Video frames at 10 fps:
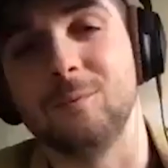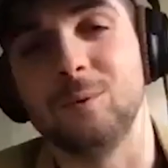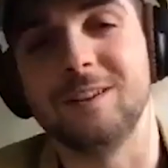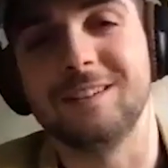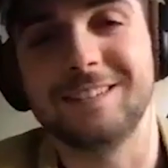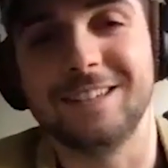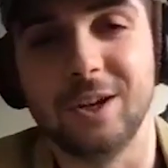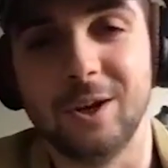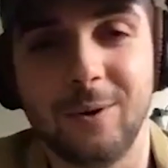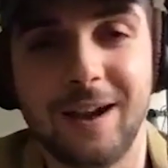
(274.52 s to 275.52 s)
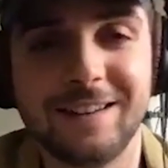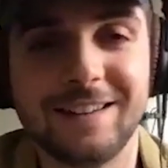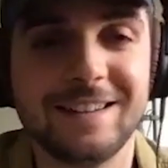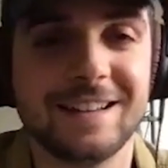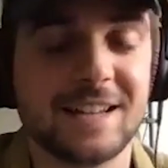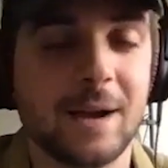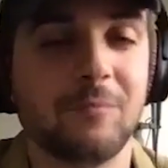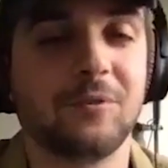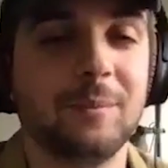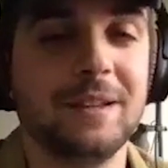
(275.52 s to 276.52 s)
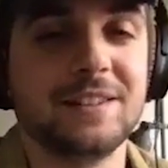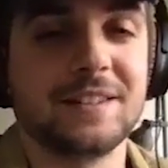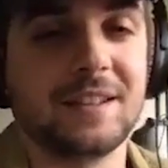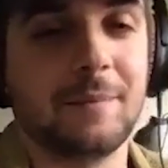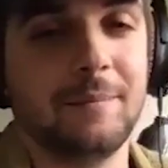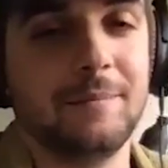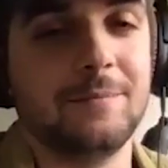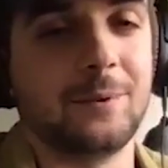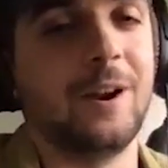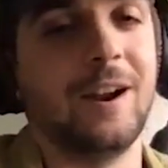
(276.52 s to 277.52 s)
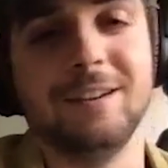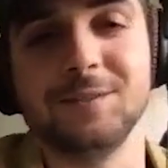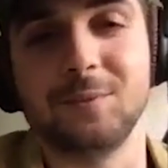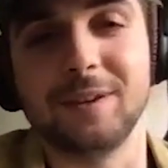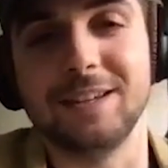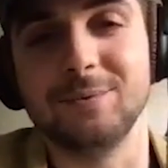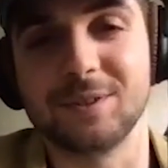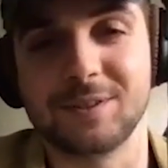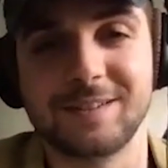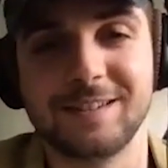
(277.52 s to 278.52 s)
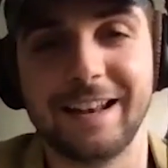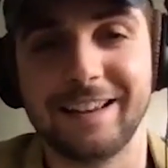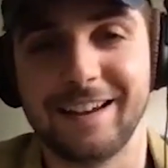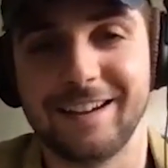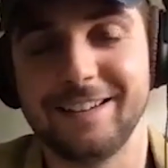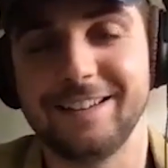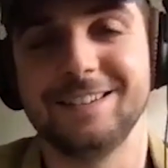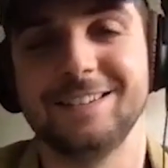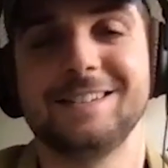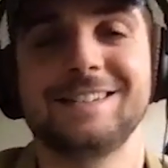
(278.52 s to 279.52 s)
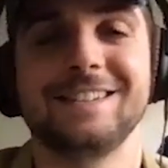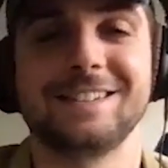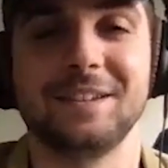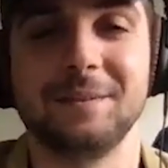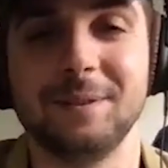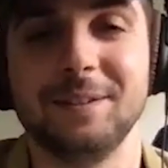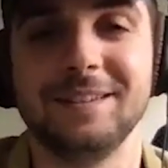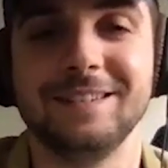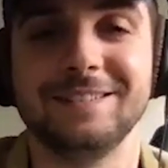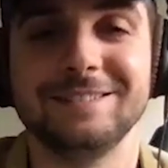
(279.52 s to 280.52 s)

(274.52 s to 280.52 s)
well, you know, any attempt for me to summarize what he was getting at is going to be